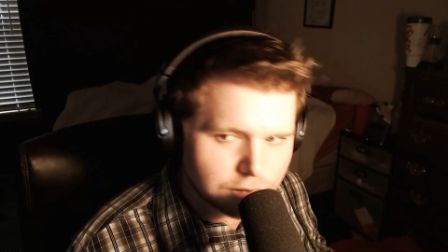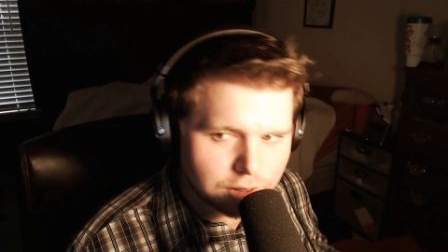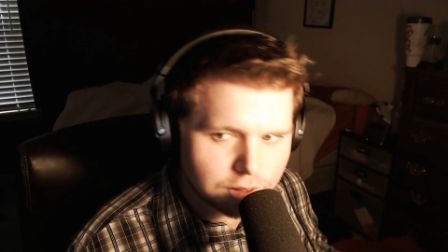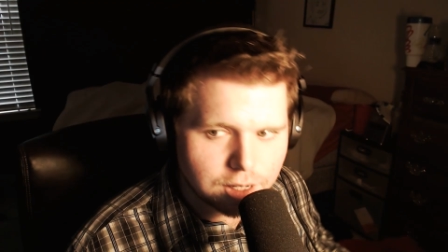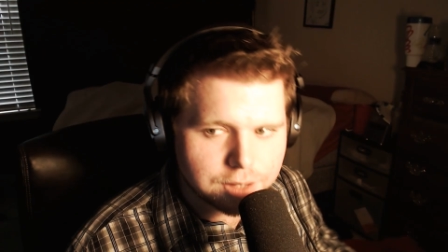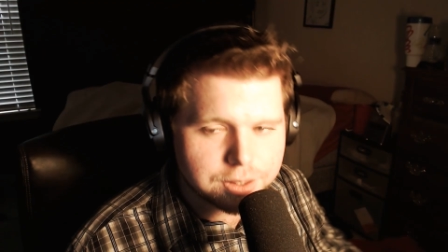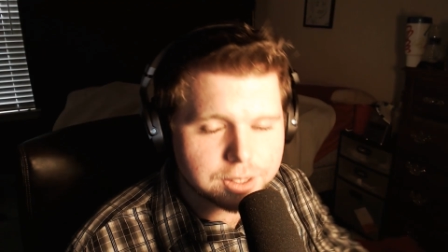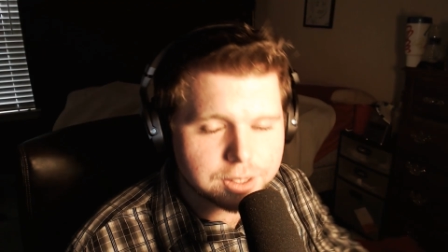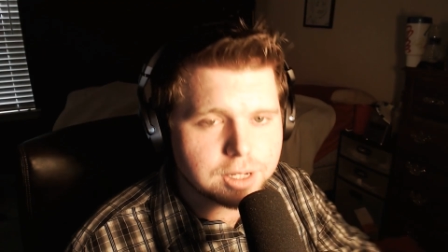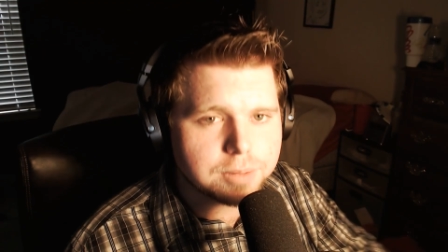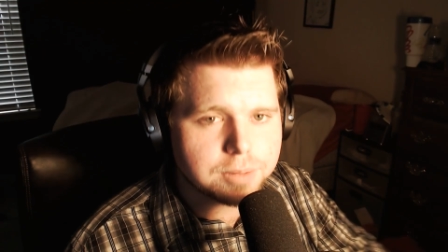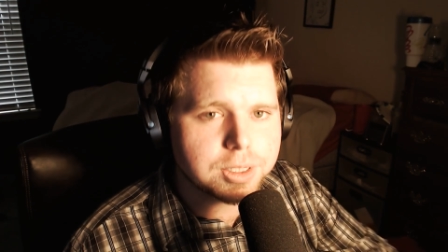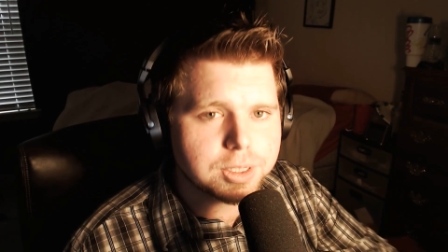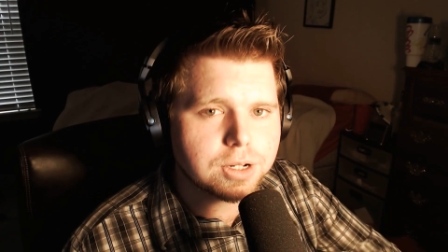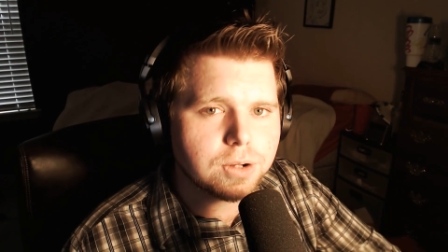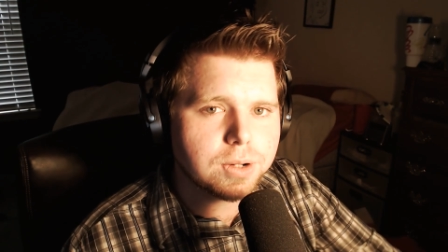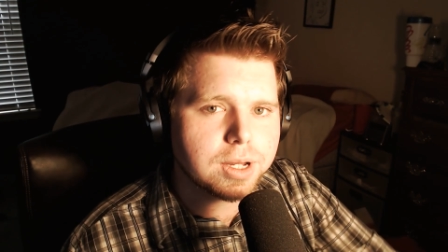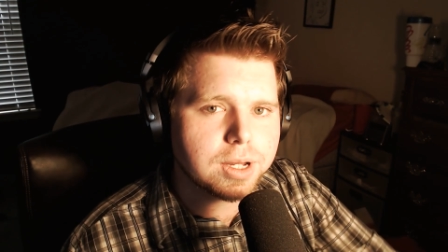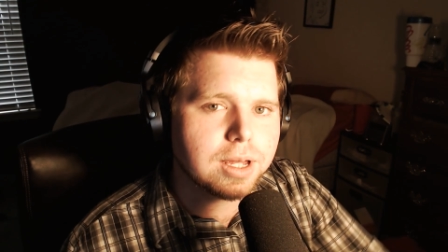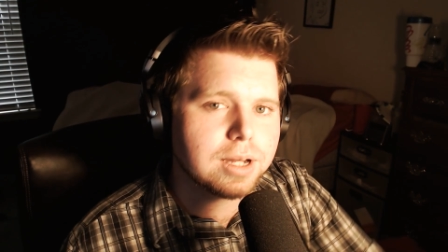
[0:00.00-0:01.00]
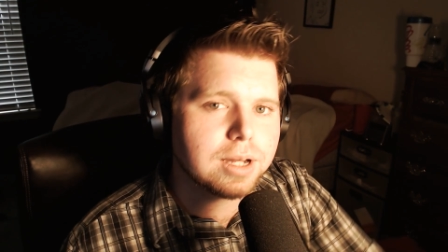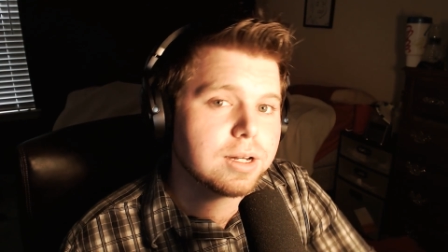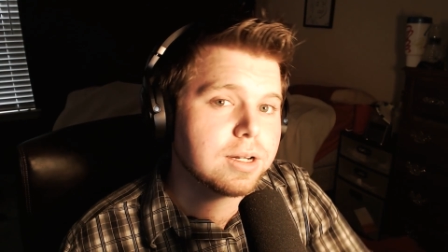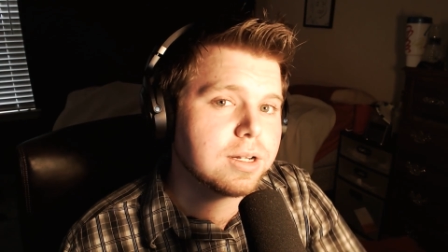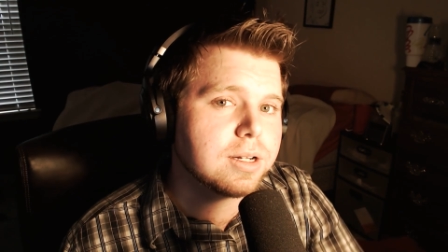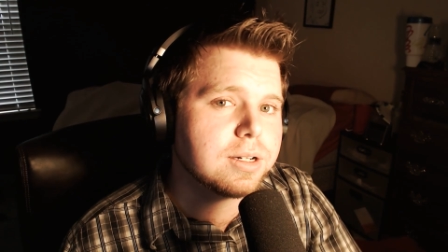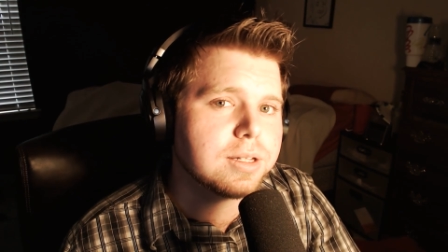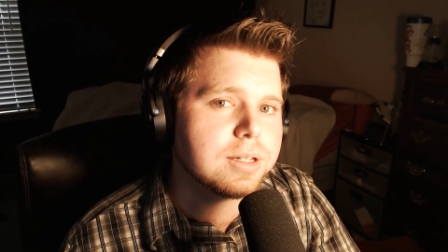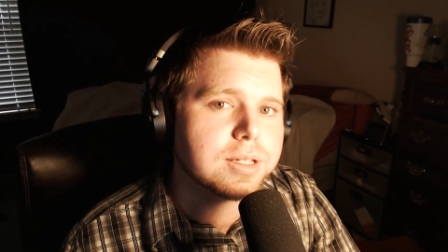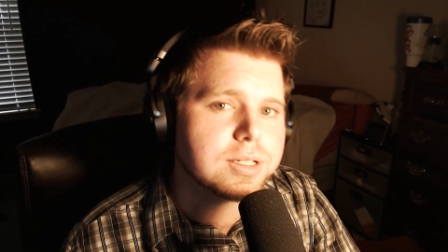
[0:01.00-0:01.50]
I think I'm going to go ahead and
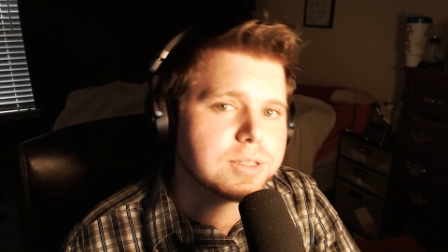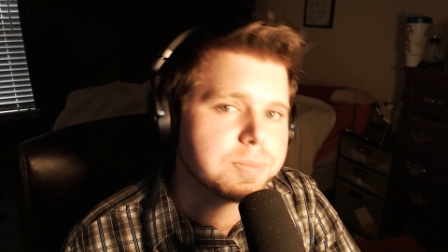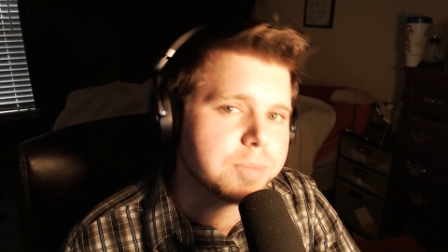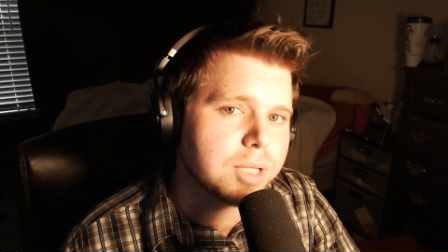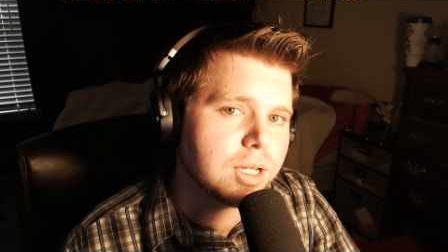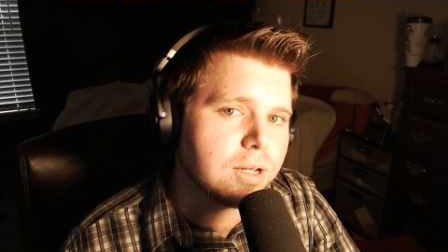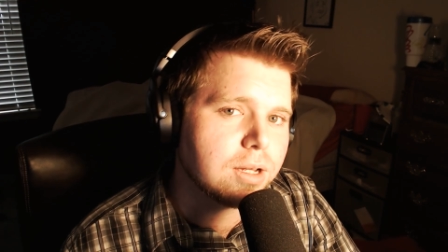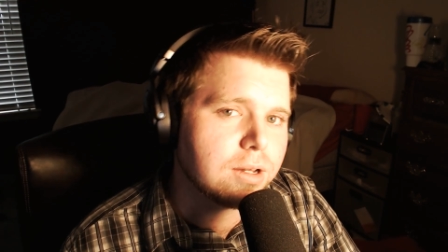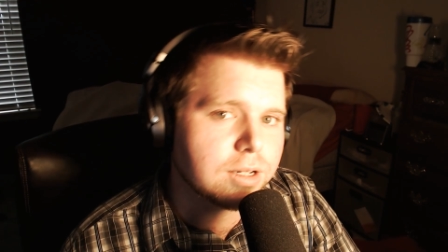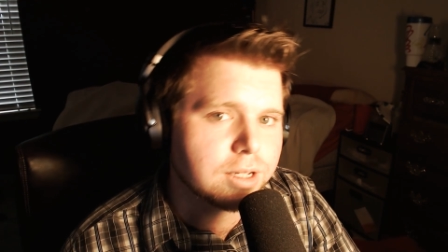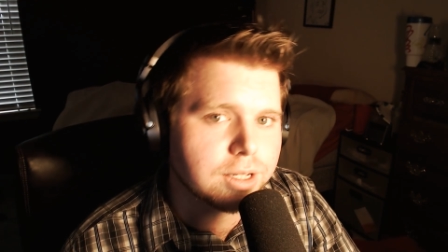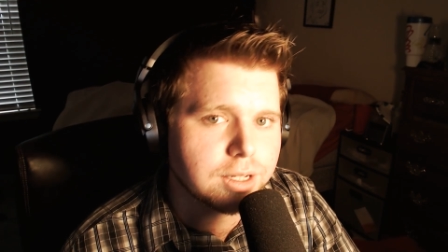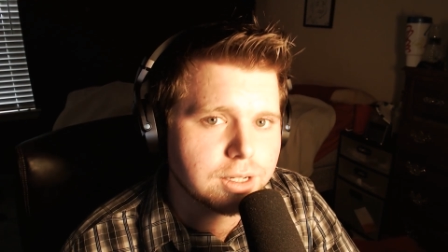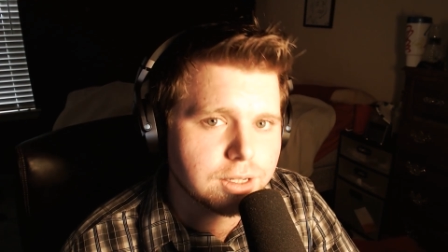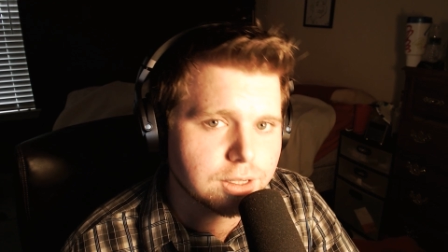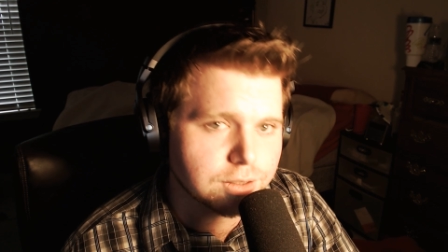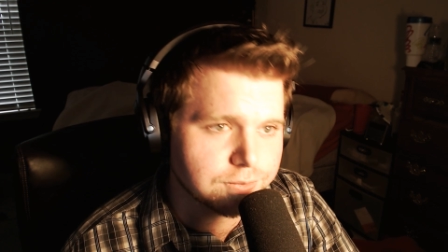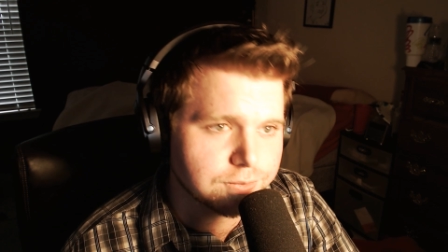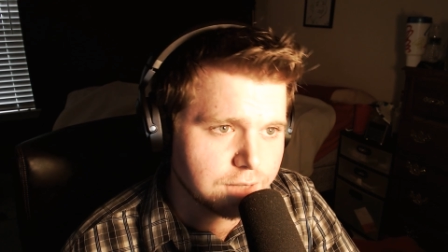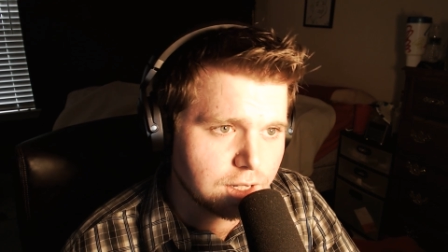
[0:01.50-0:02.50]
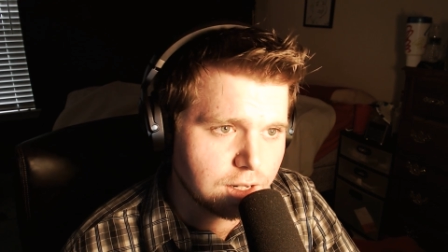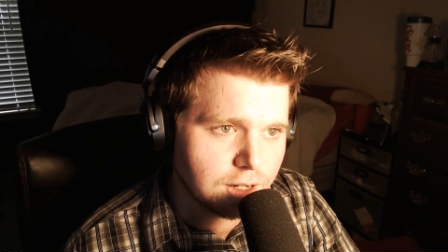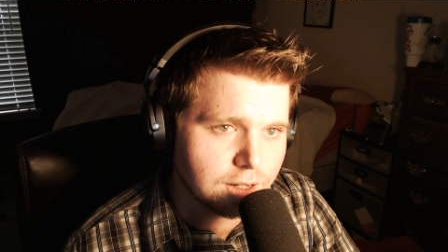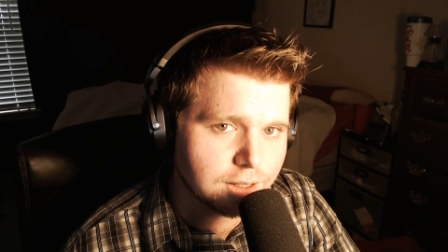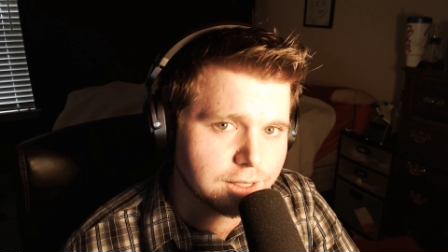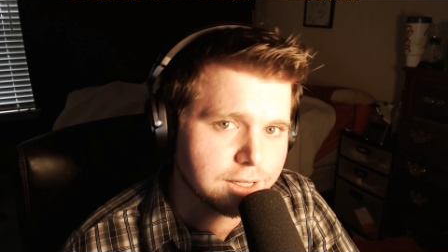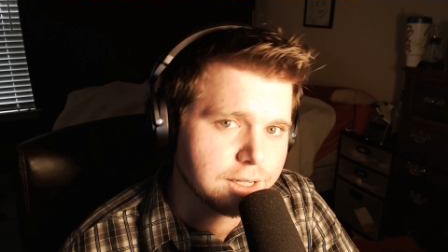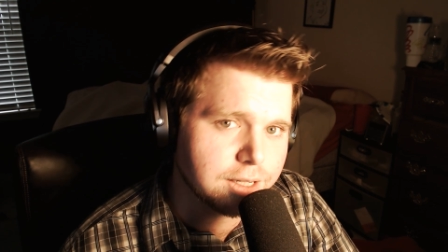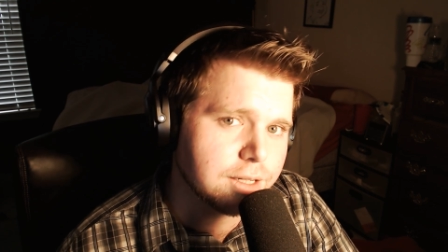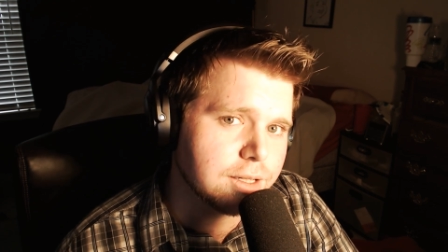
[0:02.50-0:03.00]
end this blog here,
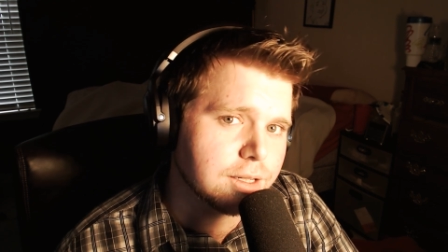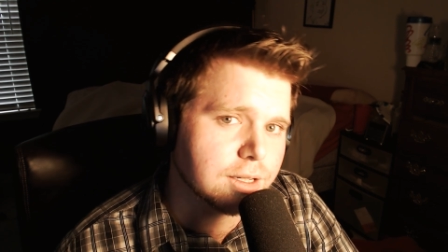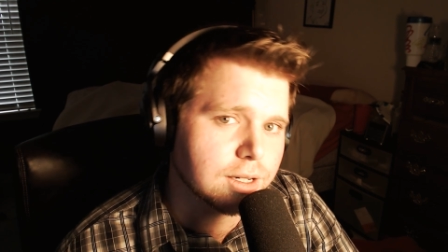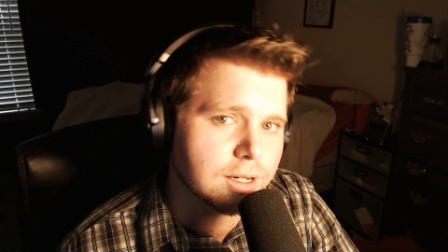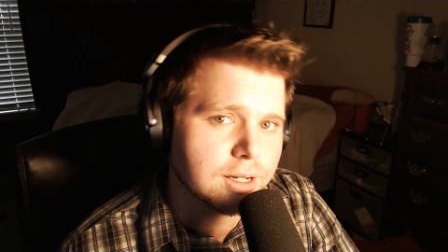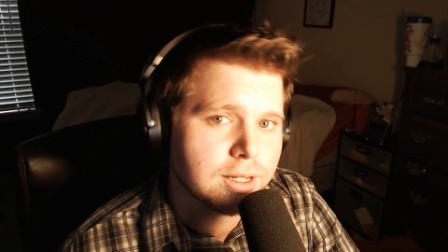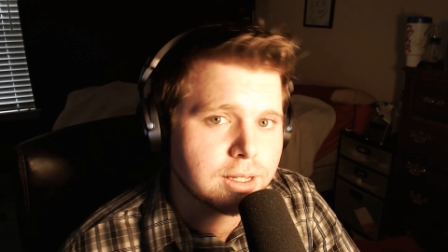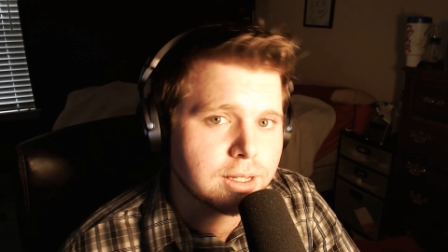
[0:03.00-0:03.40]
vlog here.